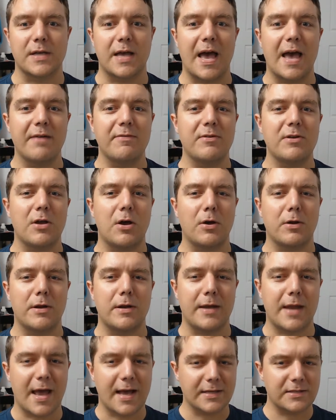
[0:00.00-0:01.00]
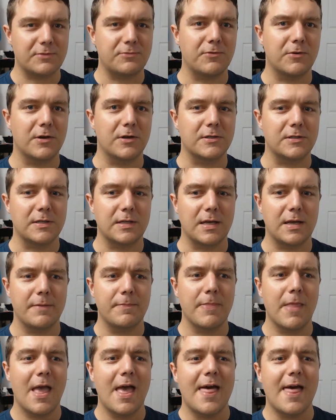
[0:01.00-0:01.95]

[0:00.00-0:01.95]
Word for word: I have it on a NAS firstly,